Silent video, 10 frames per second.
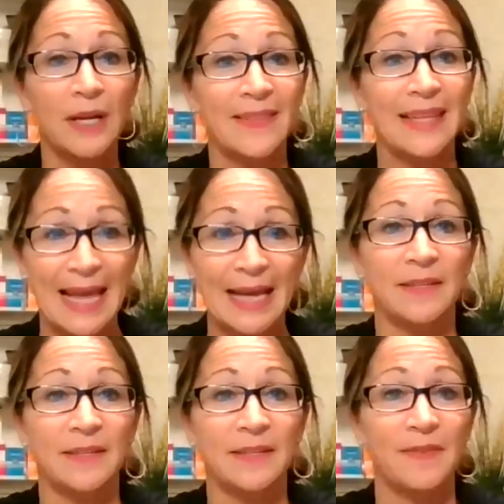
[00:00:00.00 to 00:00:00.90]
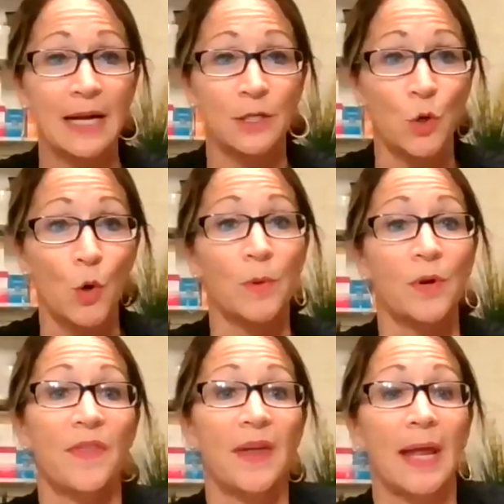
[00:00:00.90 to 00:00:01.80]
and the end of
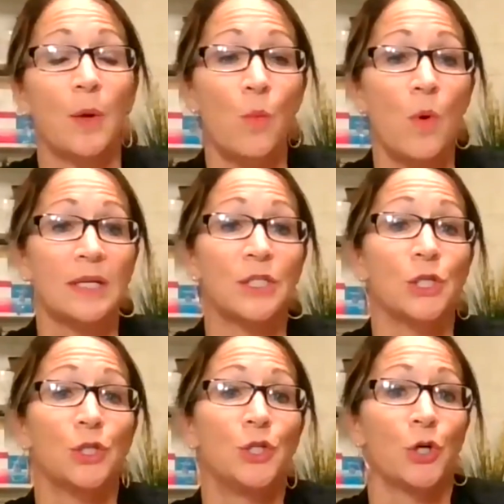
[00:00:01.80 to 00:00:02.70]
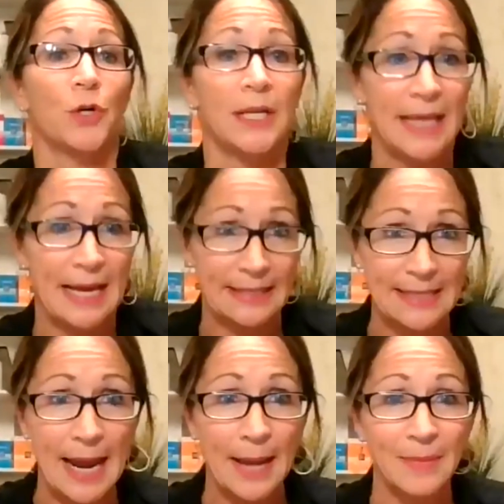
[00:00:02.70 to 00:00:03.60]
October than I was during that
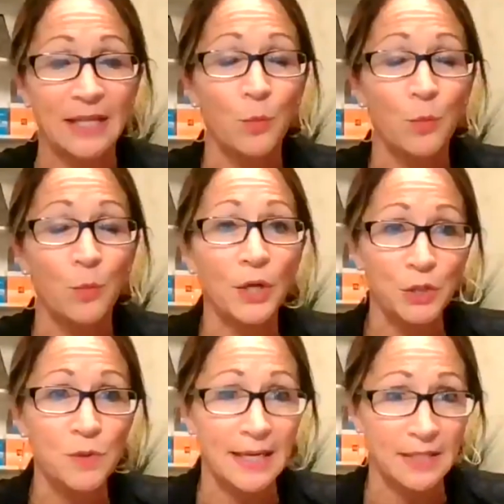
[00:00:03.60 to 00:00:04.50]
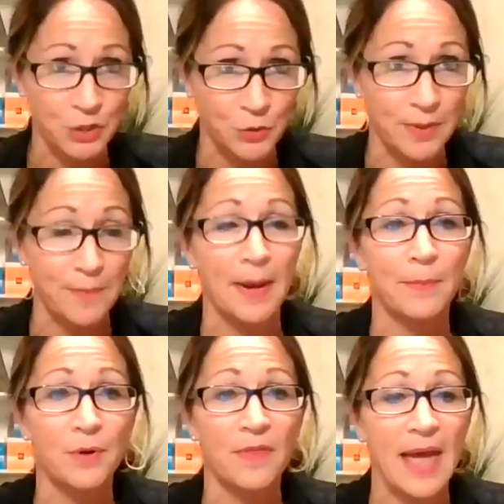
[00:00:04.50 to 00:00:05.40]
time. And I want you guys to
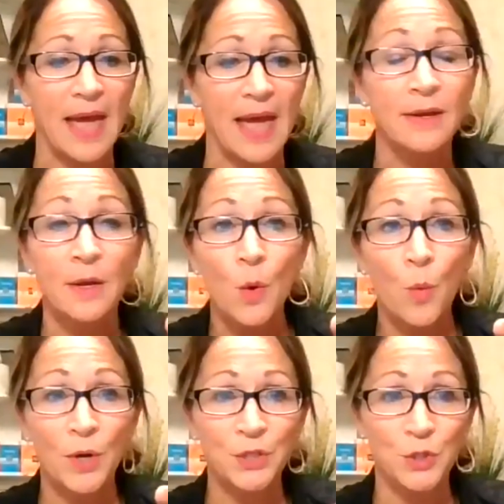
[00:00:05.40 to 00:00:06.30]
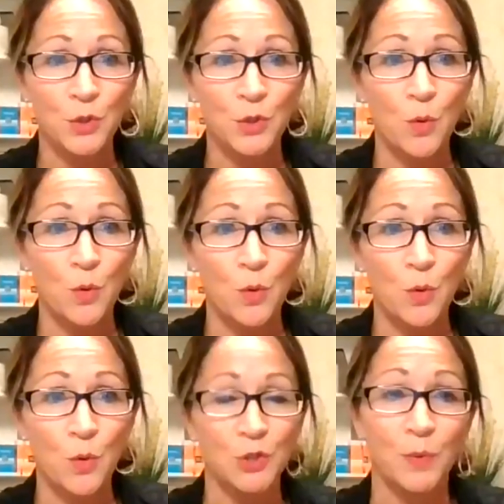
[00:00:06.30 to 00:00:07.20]
remember that when you
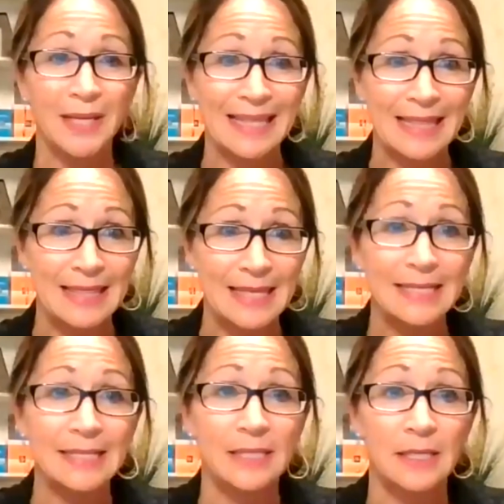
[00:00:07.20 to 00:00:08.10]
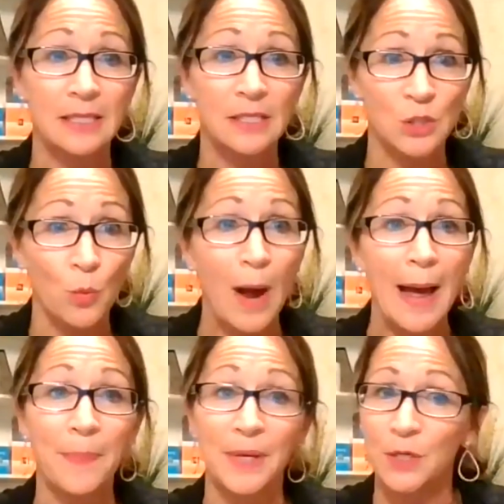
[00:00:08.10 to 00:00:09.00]
are doing this
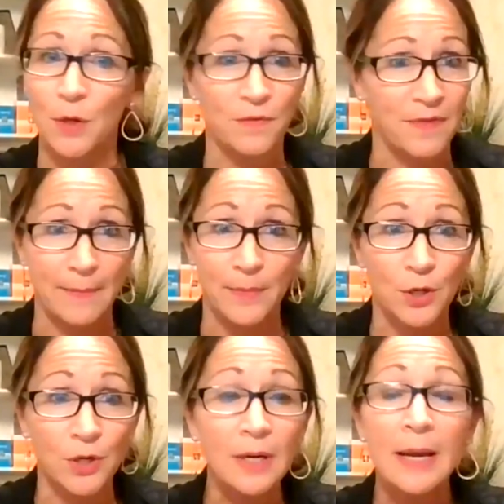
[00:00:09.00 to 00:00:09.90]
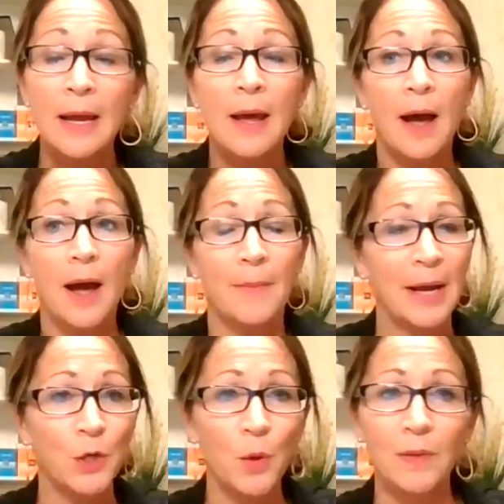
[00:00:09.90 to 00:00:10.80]
swap in November. I
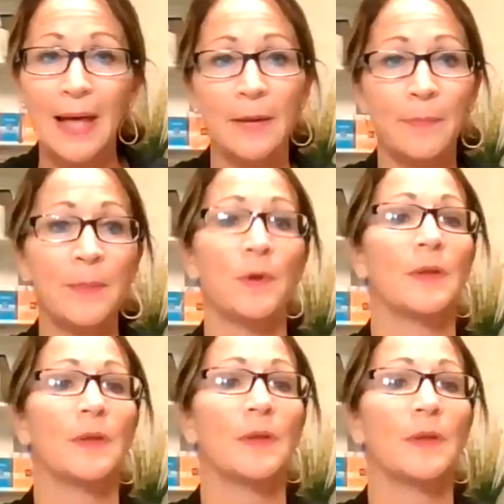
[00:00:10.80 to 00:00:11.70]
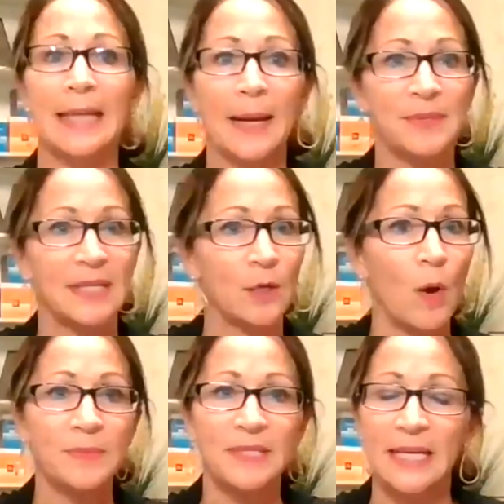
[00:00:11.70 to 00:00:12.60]
know a lot of people last time say, no,
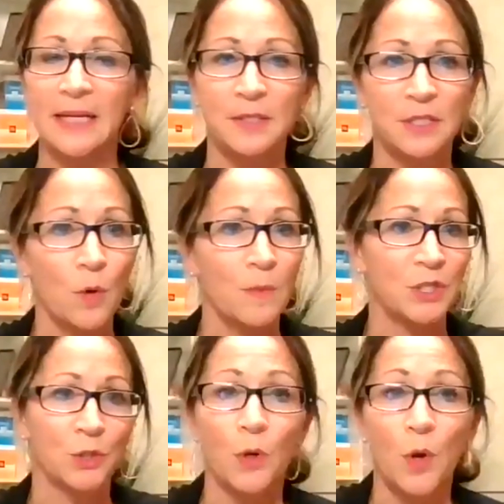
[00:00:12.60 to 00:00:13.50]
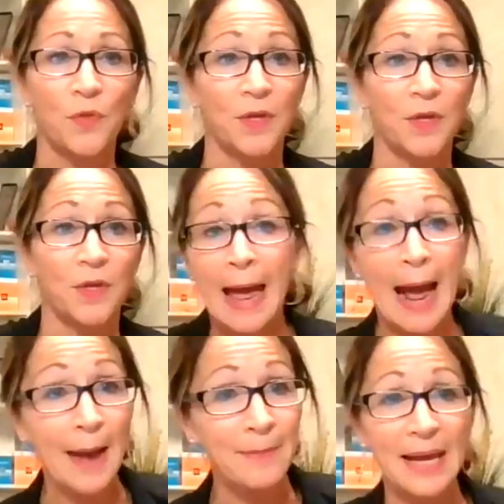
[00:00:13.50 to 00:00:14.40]
I'm seeing so much growth and
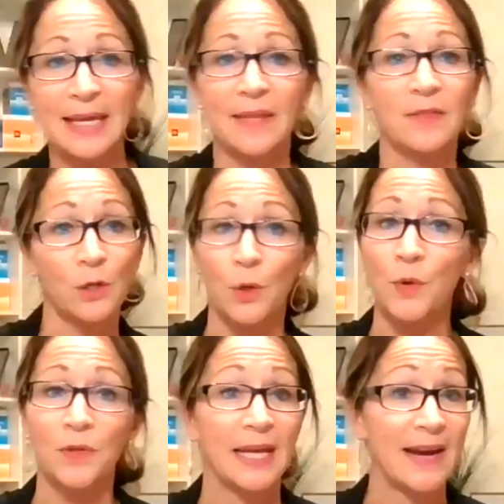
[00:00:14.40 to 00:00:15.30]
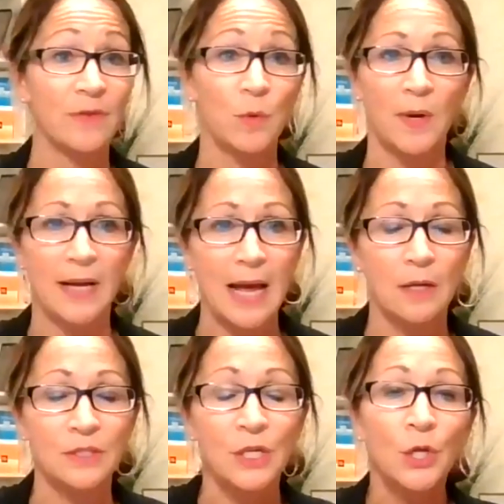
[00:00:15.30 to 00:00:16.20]
I'm not getting the growth like everyone
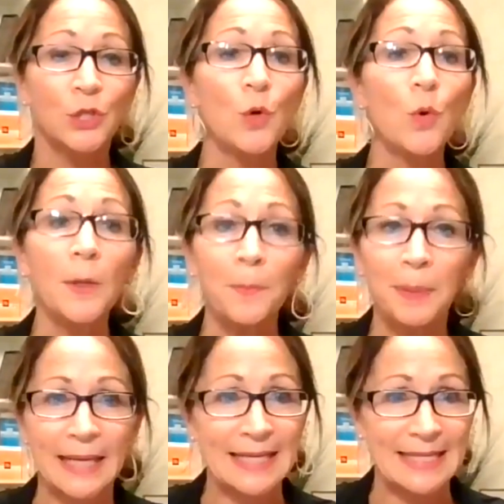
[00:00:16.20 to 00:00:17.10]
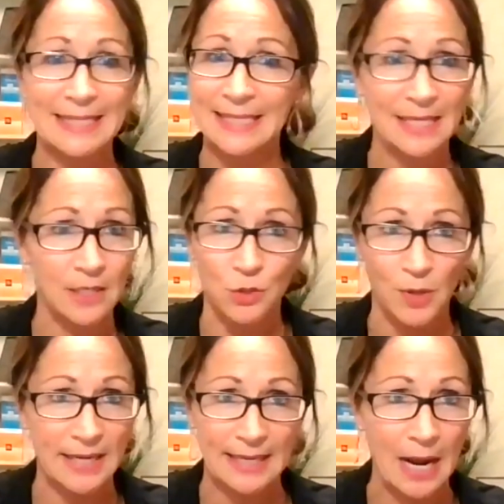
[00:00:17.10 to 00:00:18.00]
else. You are planting seeds
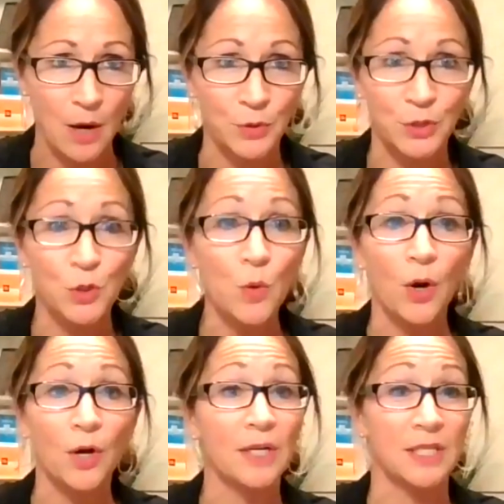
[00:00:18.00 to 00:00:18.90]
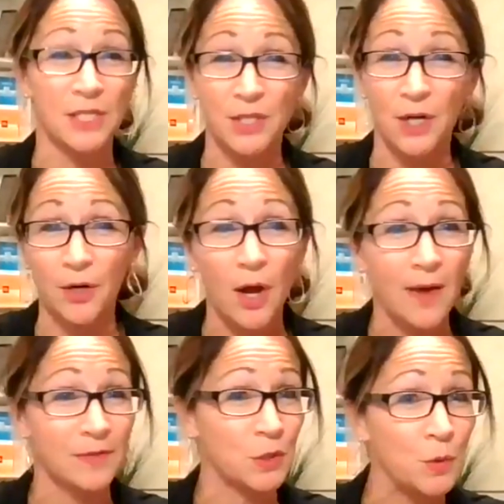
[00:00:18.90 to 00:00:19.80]
right now. You are going to start
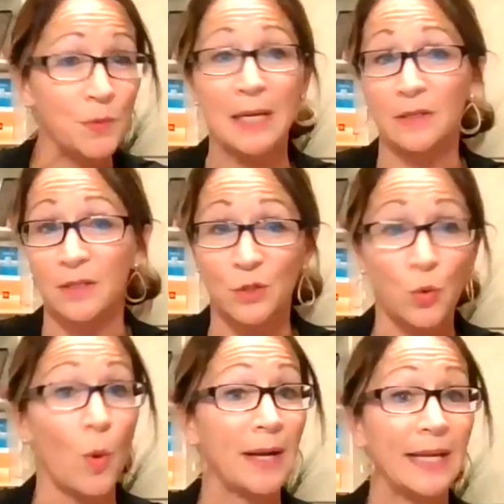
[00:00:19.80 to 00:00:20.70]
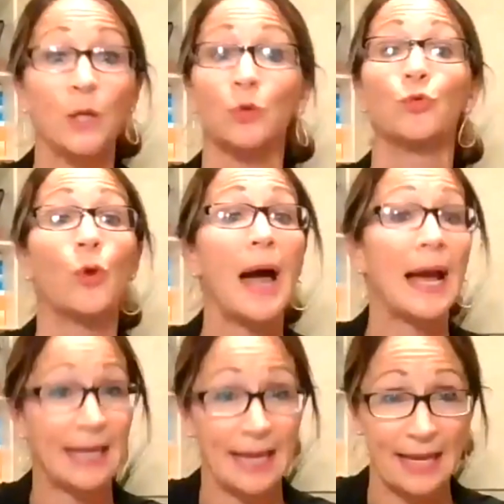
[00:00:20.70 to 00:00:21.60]
off 2020
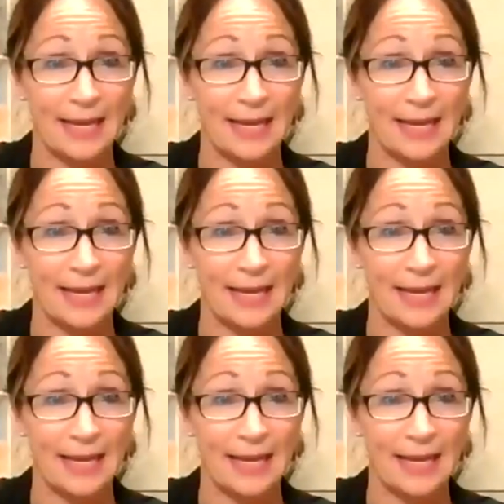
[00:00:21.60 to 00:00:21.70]
rocking